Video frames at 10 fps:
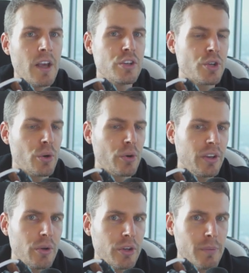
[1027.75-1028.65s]
You should
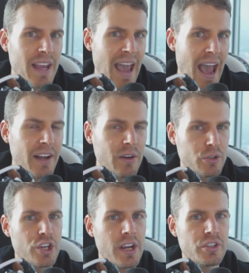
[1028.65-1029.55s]
really only be adding
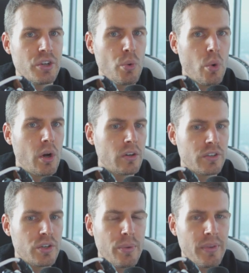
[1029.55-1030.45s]
or changing one or
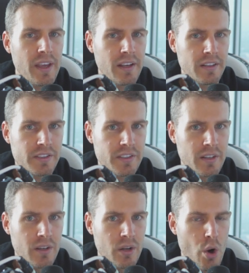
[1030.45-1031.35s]
two things
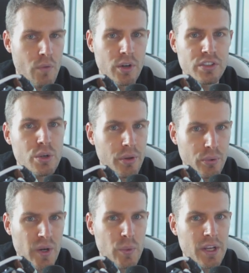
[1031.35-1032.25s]
over a two to
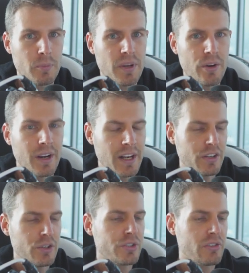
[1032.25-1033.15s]
three week period.
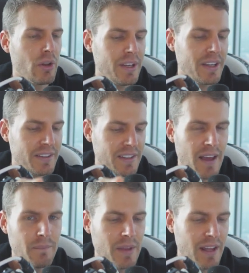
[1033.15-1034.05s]
And you slowly get to
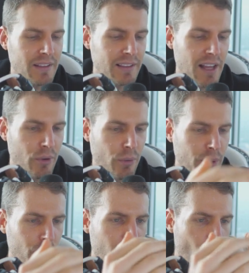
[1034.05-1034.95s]
that, that level.
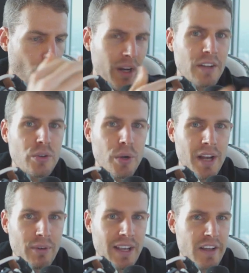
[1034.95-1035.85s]
But what I do
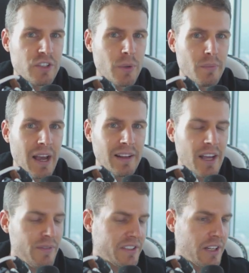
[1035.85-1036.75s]
in every aspect of my
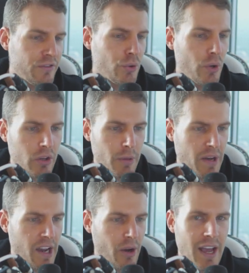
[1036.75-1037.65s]
life, instead of doing all the
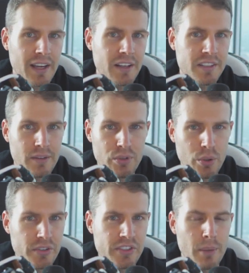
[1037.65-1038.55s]
biohacking, instead of
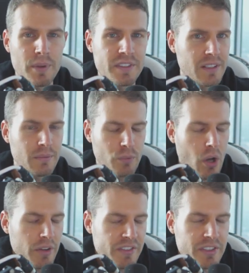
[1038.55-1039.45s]
doing all the supplements and
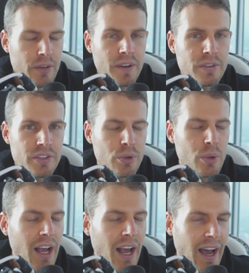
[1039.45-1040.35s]
all the stuff I used to
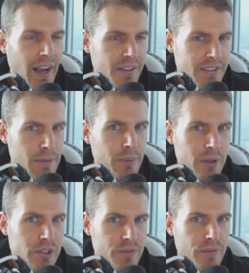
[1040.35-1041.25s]
do, I
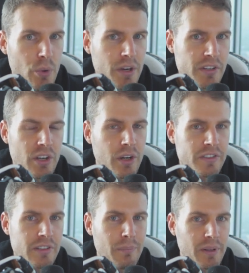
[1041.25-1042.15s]
simply just focus
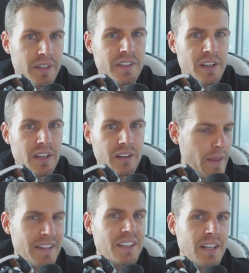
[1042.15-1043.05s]
on simplicity.
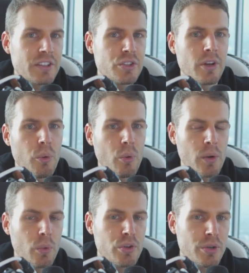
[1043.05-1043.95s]
That's going to get you to the
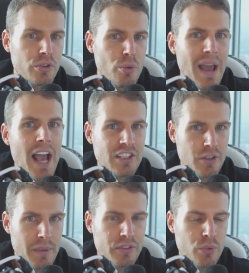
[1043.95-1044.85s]
point where you can do
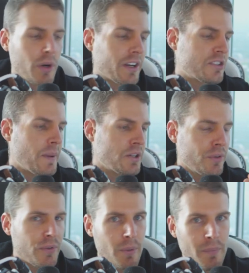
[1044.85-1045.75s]
massive amounts of work,
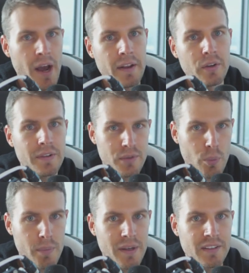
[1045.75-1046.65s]
especially if you're combining all the
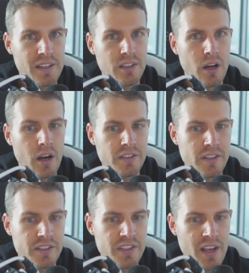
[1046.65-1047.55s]
dopamine
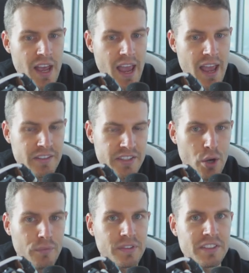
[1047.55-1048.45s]
detoxes and
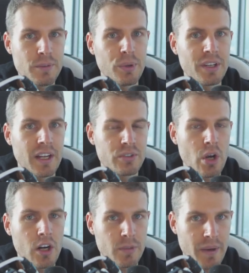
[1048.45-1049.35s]
self discipline that I've
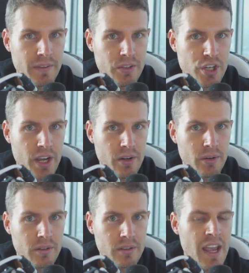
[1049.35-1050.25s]
talked about in the
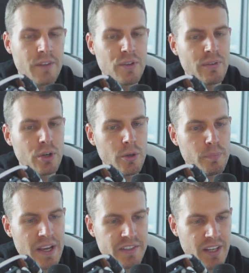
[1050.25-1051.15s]
channel. And if you have a
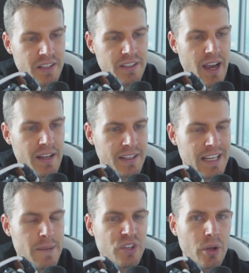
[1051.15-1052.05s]
good baseline diet that
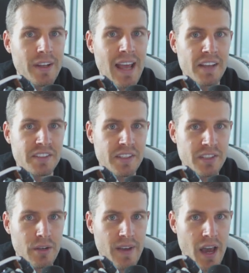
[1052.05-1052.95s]
keeps all the nasty
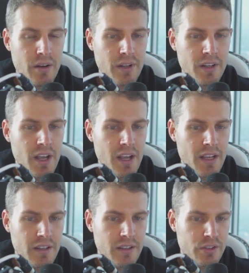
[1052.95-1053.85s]
stuff out of it,
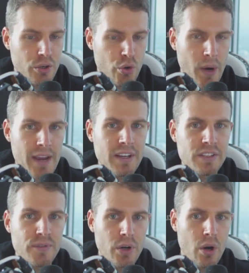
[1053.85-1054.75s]
your
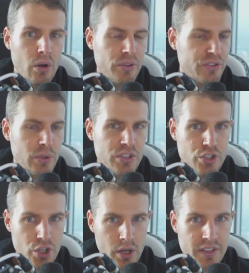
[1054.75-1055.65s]
cravings for all sorts
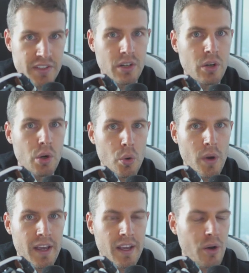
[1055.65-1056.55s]
of junk is going to go
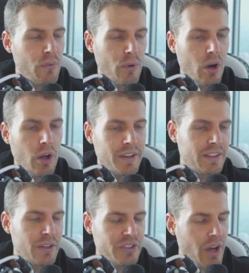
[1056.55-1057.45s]
away overall.
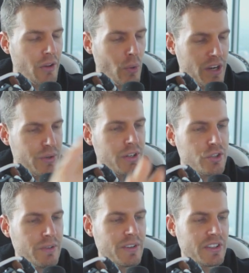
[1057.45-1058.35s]
And there's other ways you can
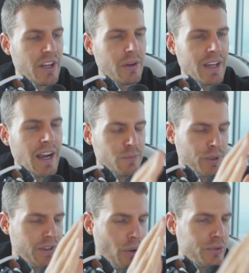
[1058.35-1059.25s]
achieve this in other diets,
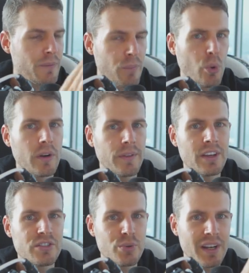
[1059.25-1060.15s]
but the most important
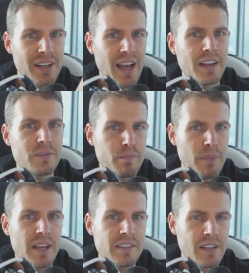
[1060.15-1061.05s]
thing is you get a nice
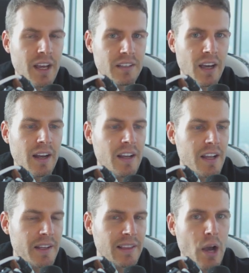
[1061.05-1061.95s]
baseline line diet
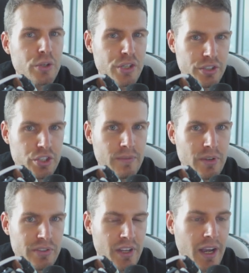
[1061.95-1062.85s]
that allows you to achieve
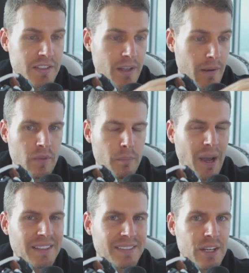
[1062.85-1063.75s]
those lines
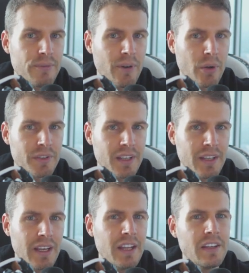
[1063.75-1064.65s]
by default,
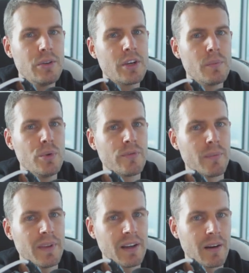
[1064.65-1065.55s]
and then you can move
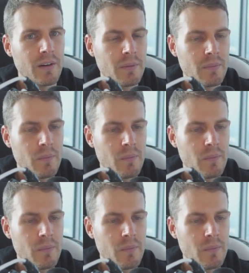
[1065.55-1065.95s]
from there.